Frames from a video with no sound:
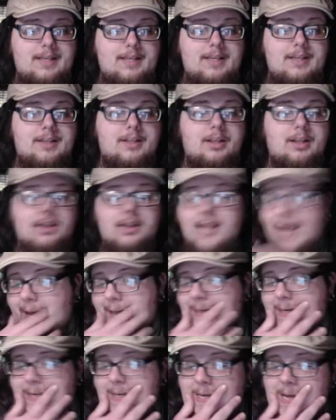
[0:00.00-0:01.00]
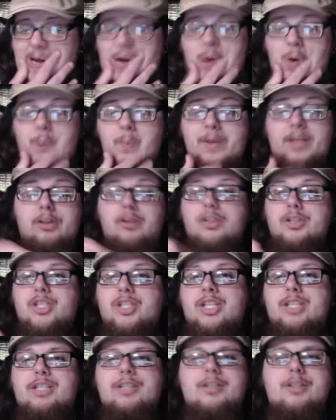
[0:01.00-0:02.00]
The lighting, I hope he looks
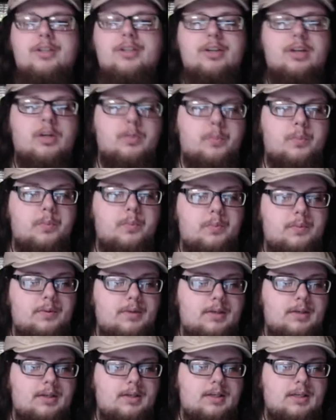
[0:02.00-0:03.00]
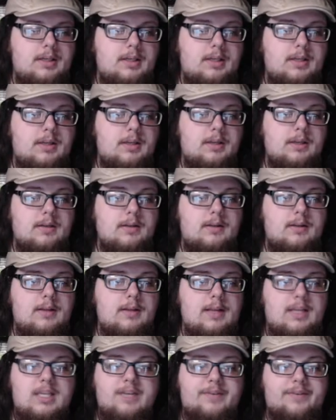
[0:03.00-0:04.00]
just as good
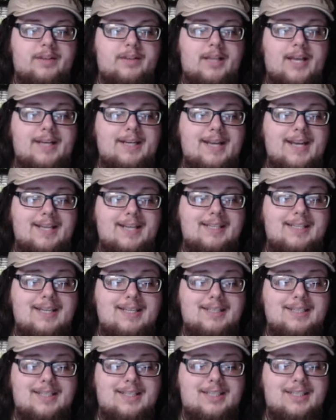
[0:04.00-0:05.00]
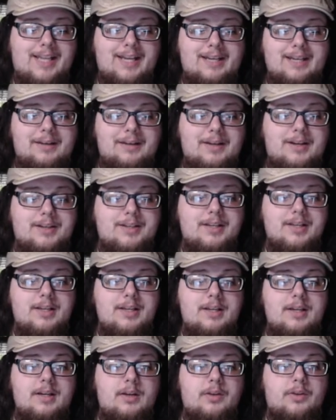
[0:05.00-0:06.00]
in different lighting as he does in this lighting, because
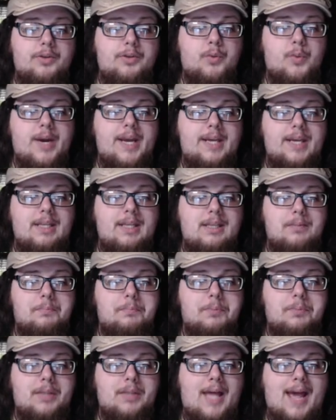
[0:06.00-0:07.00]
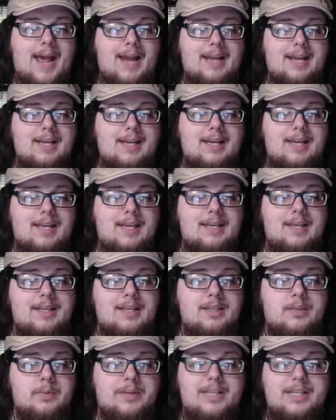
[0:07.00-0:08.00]
the way the black
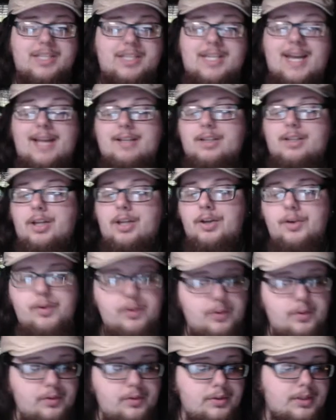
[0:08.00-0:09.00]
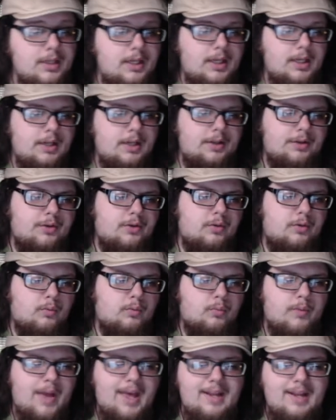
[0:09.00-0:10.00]
is with his tattoos, the
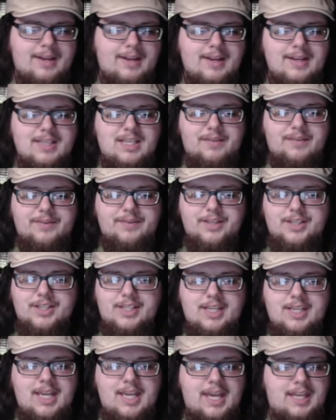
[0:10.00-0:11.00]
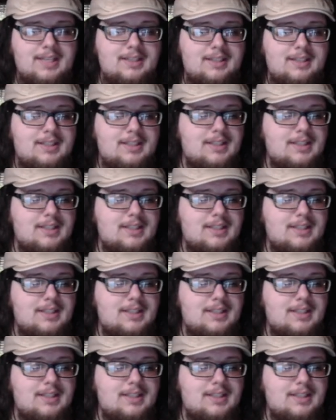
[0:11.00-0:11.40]
redness of his skin,